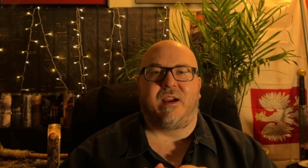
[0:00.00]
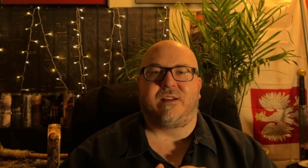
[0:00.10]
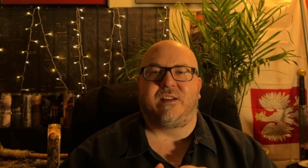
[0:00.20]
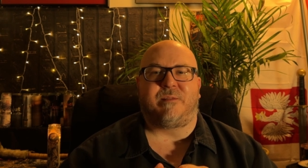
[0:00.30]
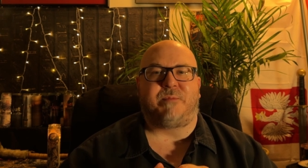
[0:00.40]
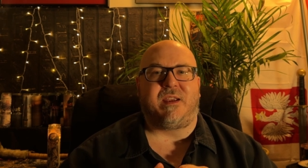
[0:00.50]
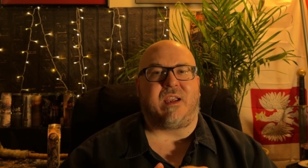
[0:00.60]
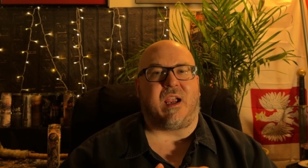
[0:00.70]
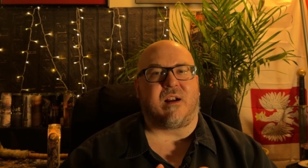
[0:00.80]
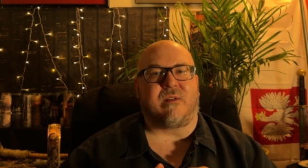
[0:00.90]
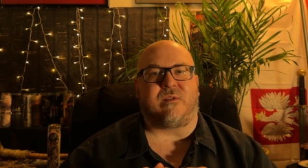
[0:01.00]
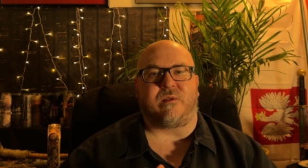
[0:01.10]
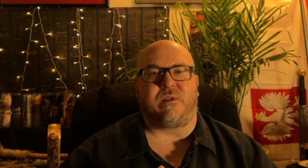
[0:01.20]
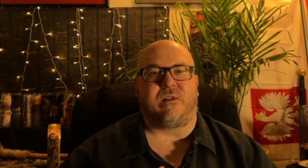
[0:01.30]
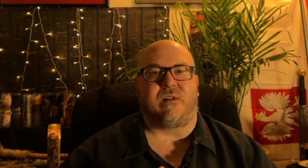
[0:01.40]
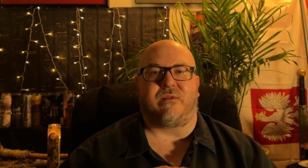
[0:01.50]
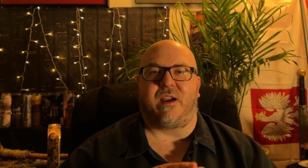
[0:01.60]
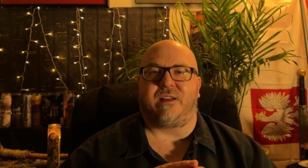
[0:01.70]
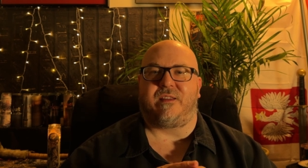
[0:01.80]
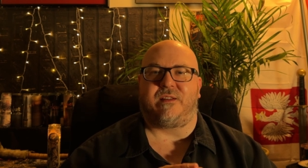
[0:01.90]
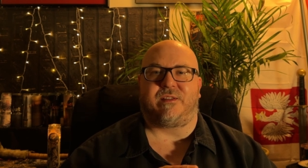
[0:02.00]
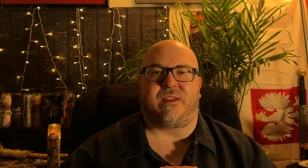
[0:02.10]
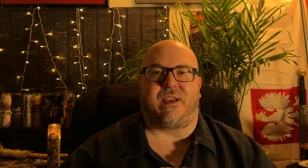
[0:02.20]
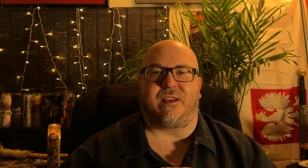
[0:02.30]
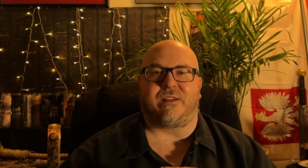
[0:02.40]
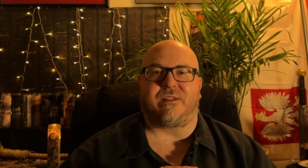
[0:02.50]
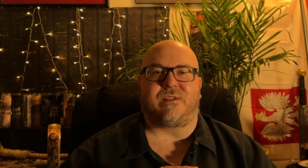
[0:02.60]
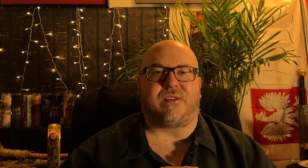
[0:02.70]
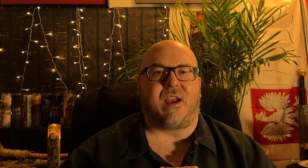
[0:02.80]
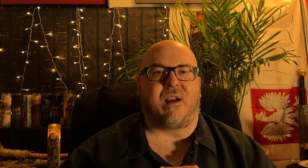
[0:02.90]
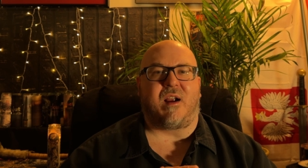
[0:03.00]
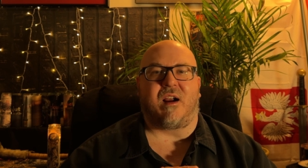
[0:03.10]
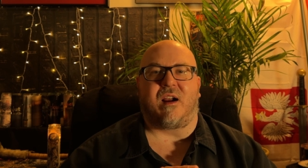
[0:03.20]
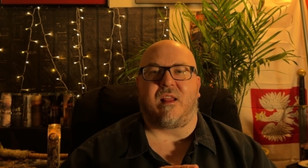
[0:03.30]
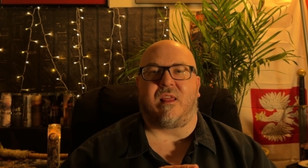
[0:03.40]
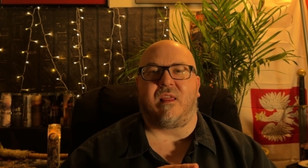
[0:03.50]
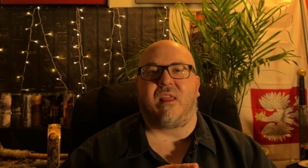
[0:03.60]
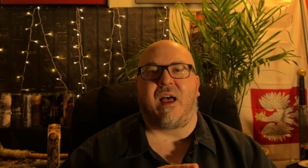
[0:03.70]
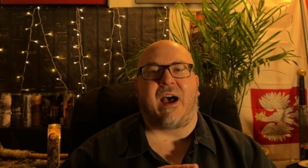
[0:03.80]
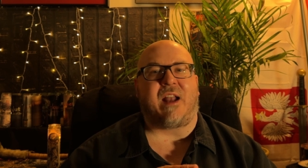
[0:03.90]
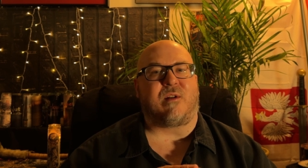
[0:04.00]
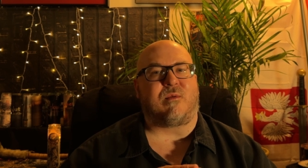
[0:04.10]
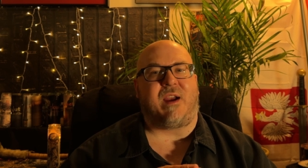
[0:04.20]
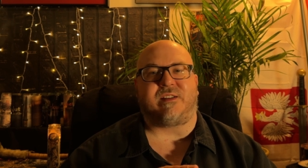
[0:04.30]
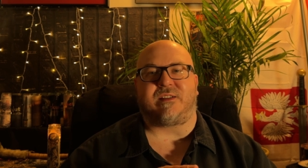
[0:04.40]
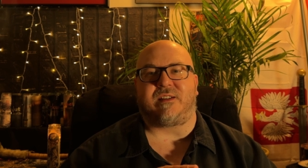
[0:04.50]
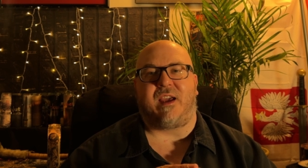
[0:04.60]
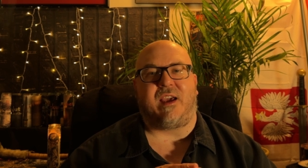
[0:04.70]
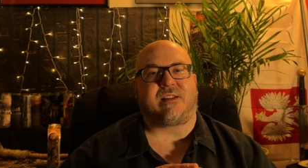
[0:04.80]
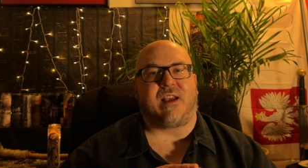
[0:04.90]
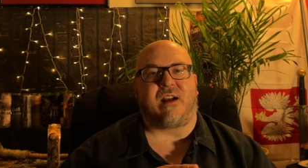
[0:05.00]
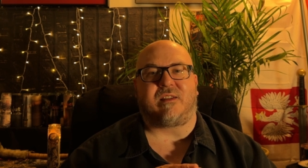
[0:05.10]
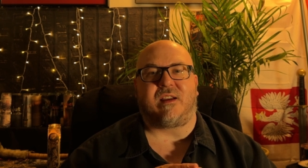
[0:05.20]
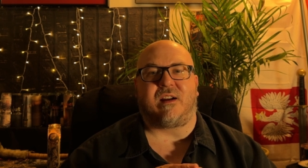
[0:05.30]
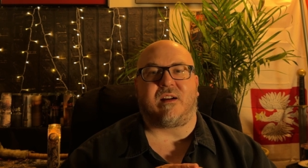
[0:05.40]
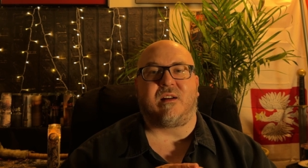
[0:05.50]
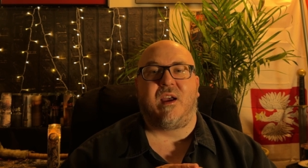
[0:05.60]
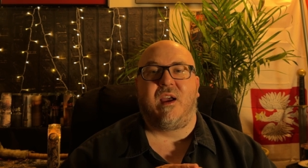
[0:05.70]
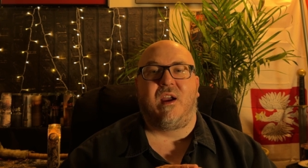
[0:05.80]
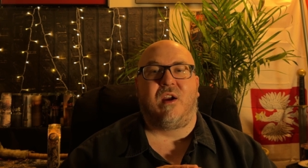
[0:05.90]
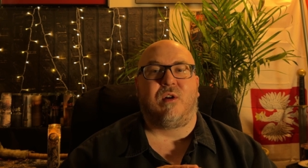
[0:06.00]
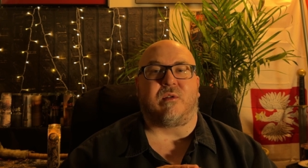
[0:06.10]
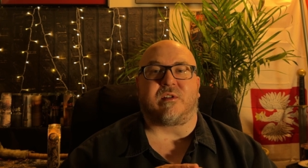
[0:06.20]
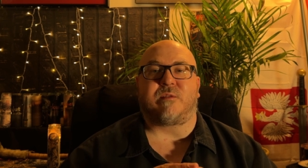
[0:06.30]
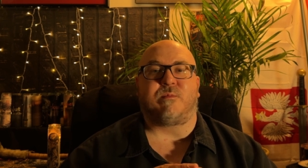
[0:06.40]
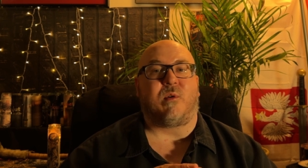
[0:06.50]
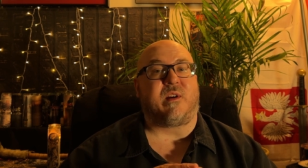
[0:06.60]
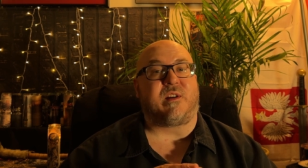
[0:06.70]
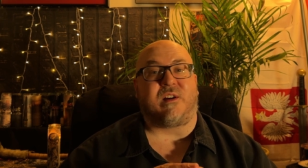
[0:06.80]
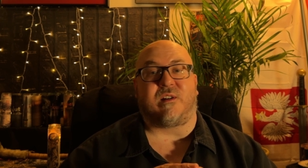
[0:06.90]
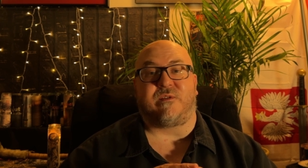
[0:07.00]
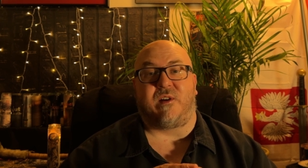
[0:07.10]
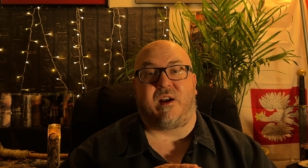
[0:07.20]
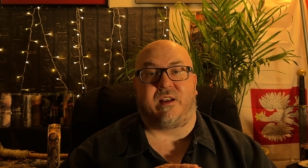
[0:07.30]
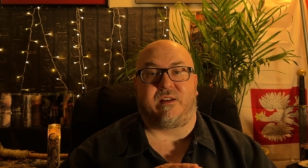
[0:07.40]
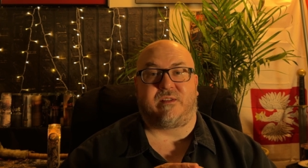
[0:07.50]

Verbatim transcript: Just be careful who you invite to these things. There are a lot of raisin cakes out there who will spoil your fun.